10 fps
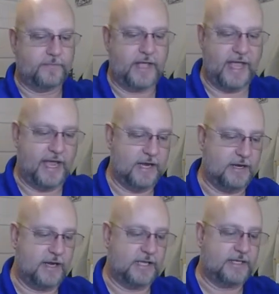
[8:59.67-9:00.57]

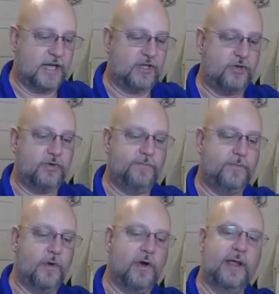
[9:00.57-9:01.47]
and it's how you
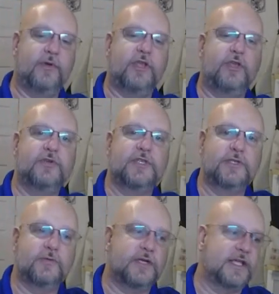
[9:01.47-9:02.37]
are able to use
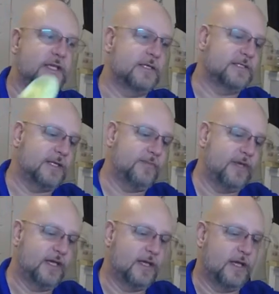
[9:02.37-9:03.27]
these ridiculously
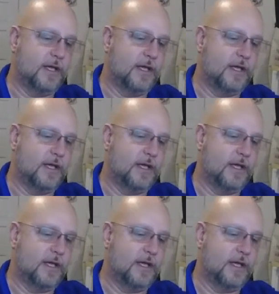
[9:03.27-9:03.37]
big